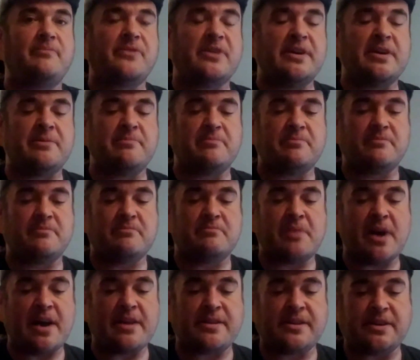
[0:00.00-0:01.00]
And
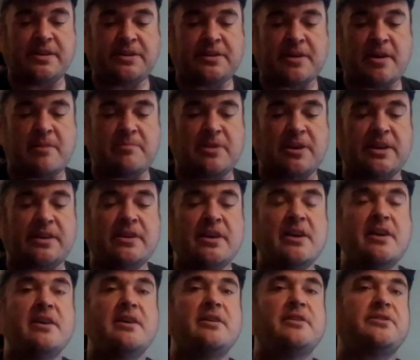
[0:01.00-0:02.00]
by this, I mean,
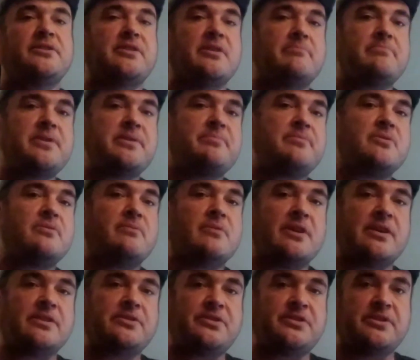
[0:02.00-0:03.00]
some people
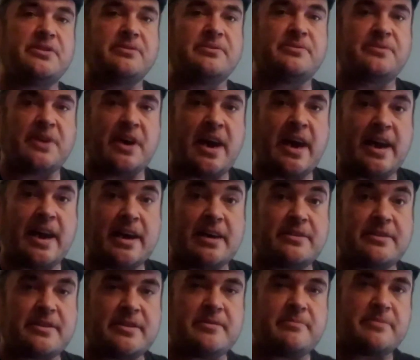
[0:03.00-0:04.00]
want you to
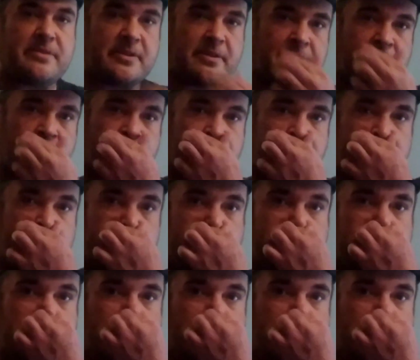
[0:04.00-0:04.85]
hand them the groceries.